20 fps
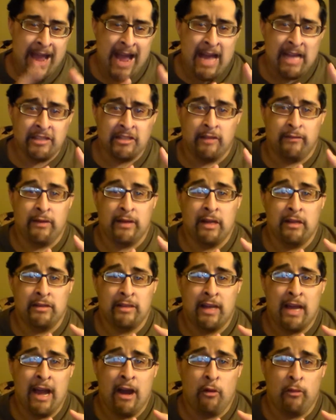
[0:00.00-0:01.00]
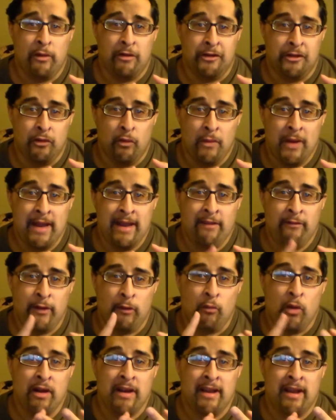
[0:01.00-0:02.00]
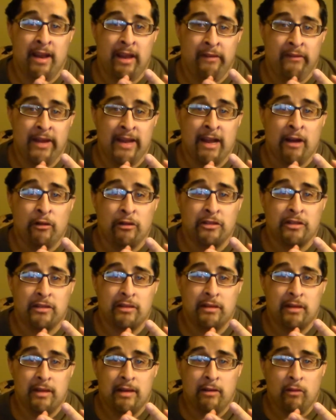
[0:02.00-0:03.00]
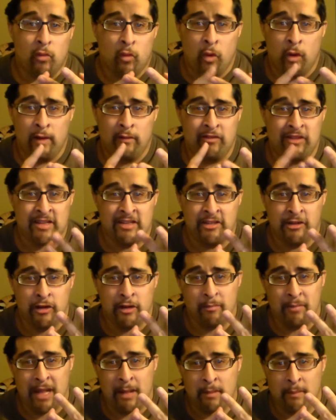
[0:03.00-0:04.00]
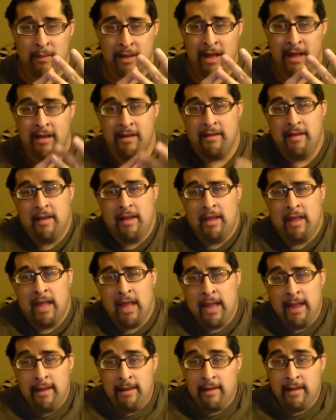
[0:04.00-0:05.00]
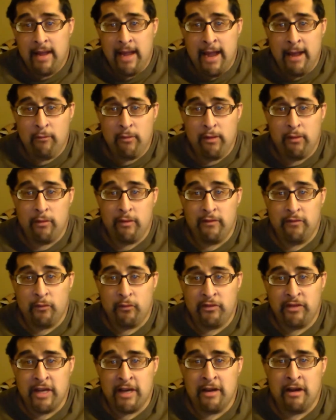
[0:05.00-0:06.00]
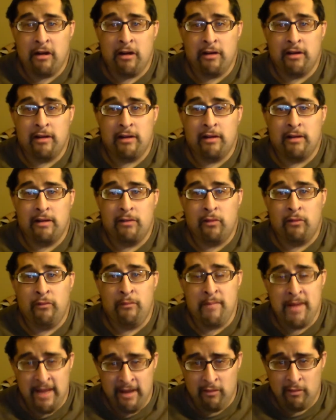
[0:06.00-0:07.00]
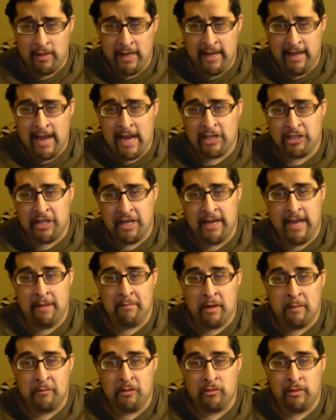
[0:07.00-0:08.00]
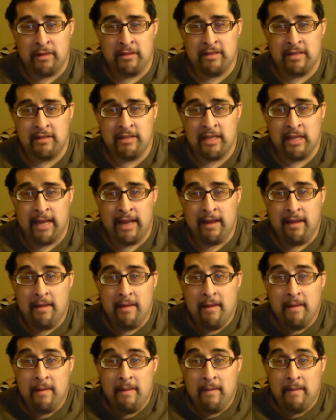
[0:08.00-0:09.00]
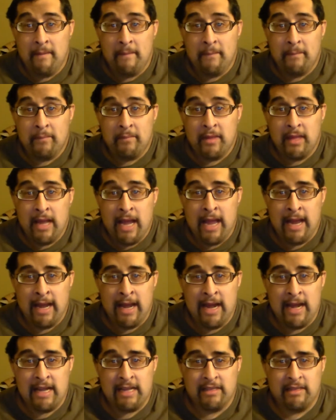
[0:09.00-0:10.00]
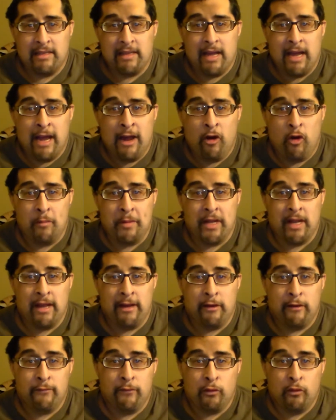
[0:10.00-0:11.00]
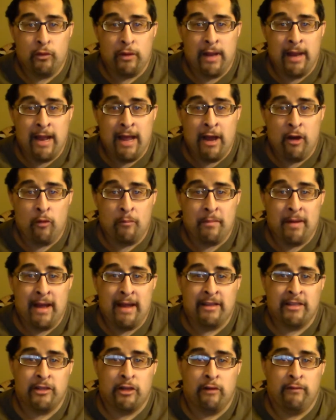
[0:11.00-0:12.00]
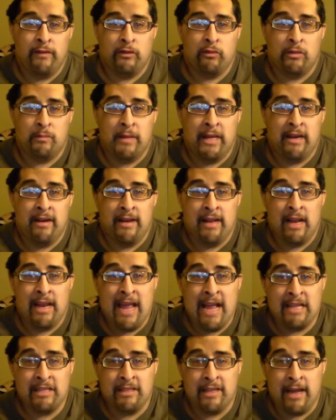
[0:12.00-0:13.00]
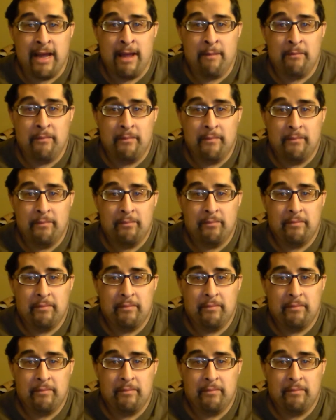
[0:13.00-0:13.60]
asked us how we're doing, if we wanted anything else or if dessert, blah blah blah. And we were done our meal. He actually came up to us and said like. Hi guys, I hope you like your food and I hope my service was better than last time